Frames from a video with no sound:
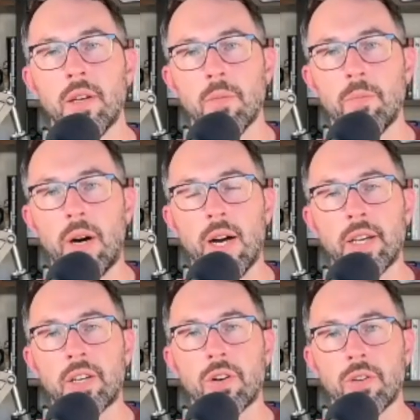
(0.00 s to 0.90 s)

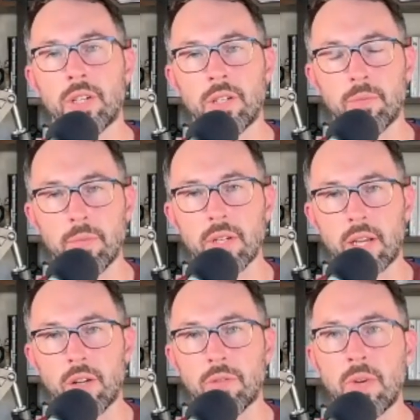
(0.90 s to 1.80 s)
by current public
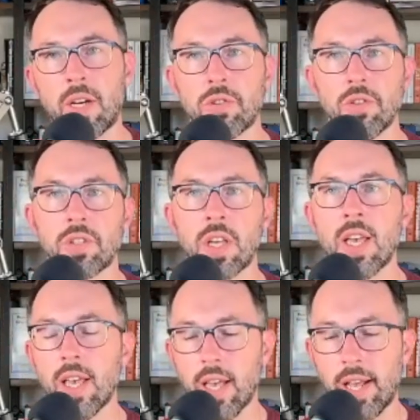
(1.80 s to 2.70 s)
health measures.
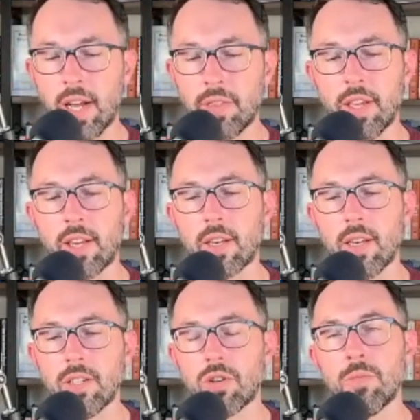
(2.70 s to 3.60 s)
And I think
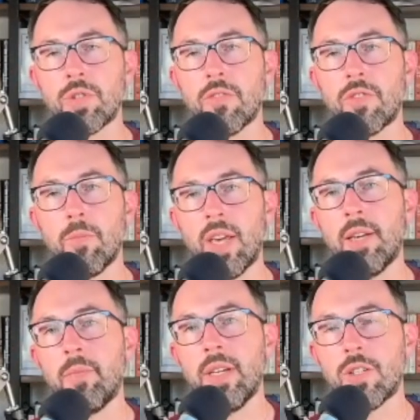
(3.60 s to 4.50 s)
in terms of the
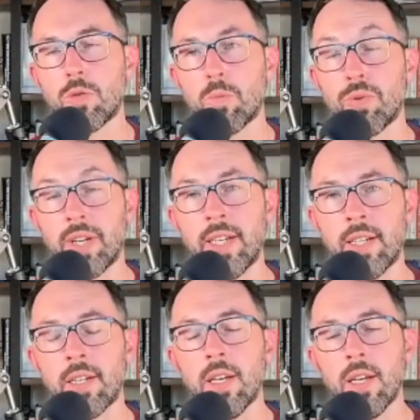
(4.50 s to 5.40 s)
baby's brain,